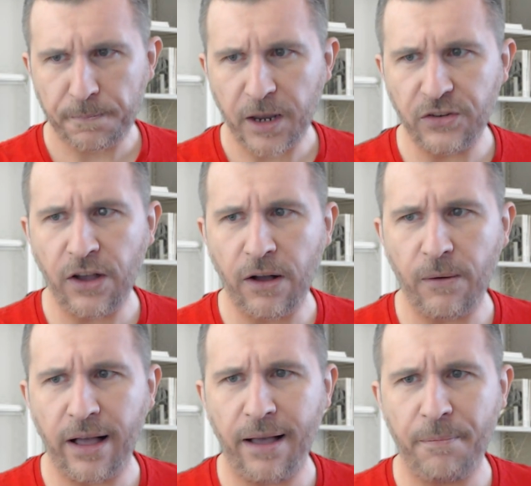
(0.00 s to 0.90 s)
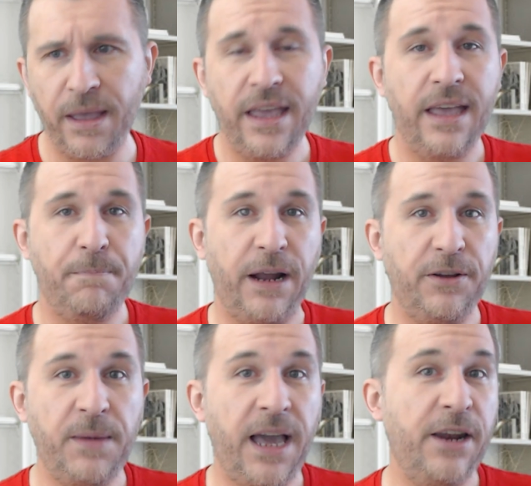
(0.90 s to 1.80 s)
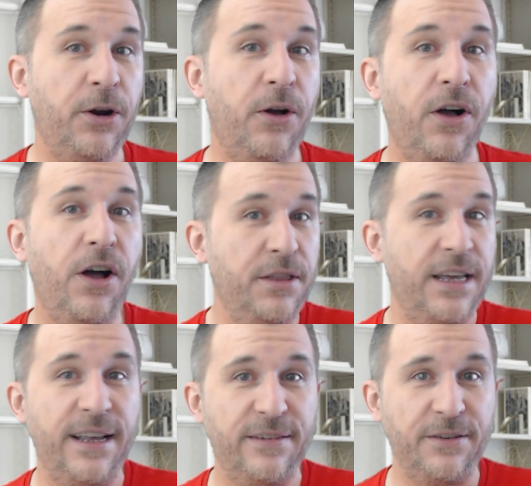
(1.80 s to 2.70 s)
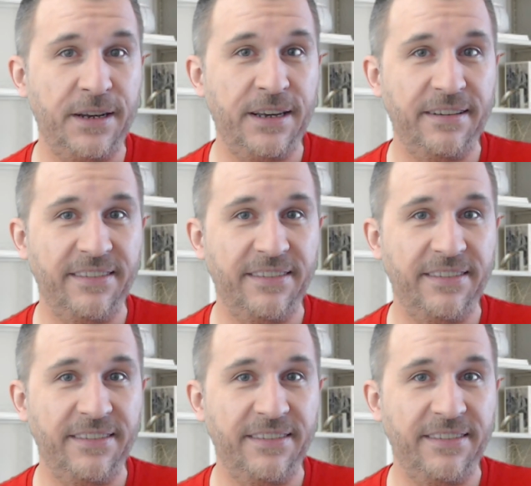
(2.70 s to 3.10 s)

So um, bear with me. I don't know all of the history